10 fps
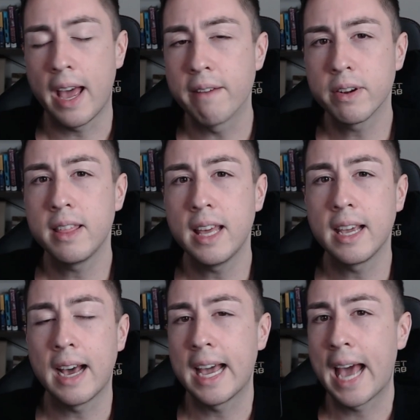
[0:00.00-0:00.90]

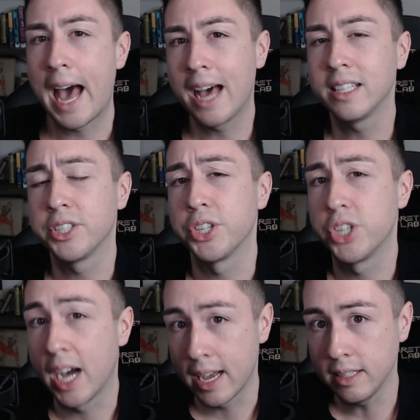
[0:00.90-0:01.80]
everything I had as a
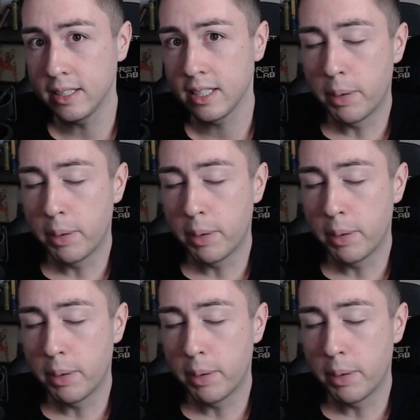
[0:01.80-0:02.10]
child,